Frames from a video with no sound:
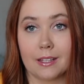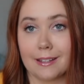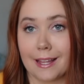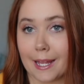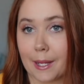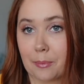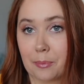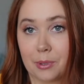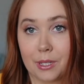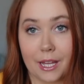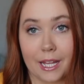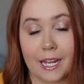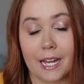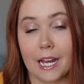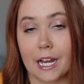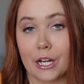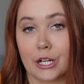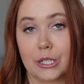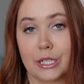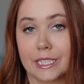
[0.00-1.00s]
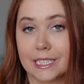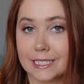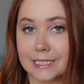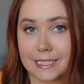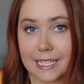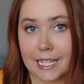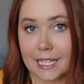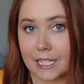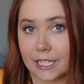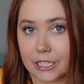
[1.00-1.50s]
like play
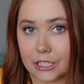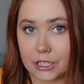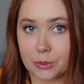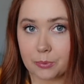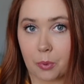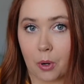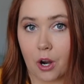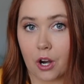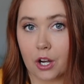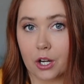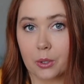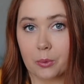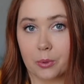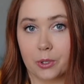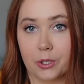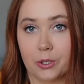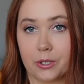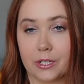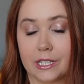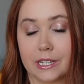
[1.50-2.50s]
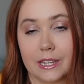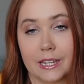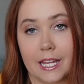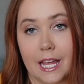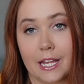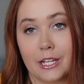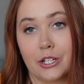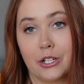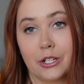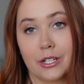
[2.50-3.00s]
areas in each park where you can
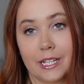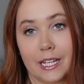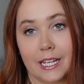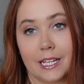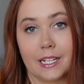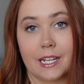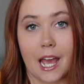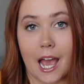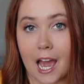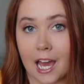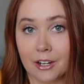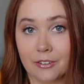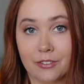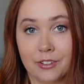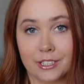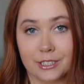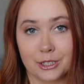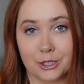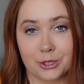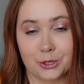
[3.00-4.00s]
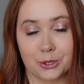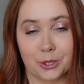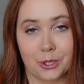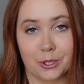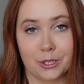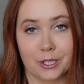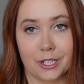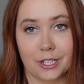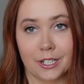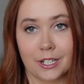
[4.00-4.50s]
let your kid out of his
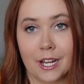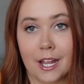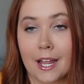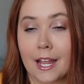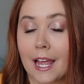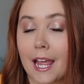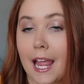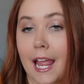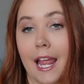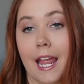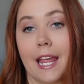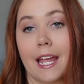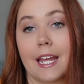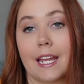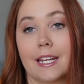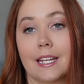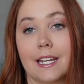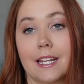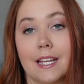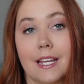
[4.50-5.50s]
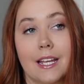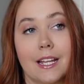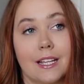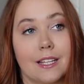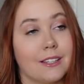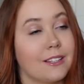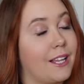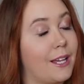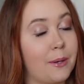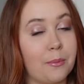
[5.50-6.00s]
stroller and
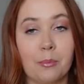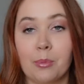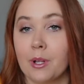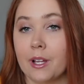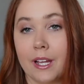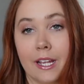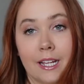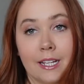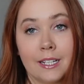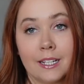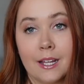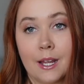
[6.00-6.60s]
let him play.